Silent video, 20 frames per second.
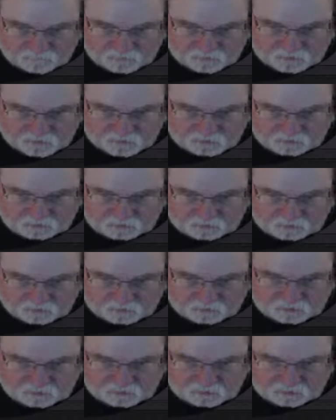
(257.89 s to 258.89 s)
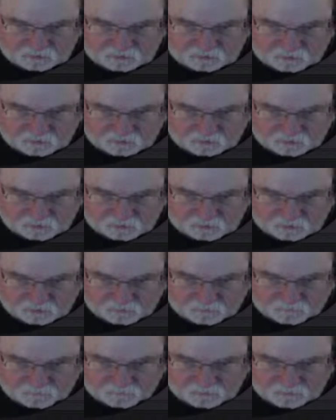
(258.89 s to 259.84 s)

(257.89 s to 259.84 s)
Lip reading: foresee using it. So I'm just going to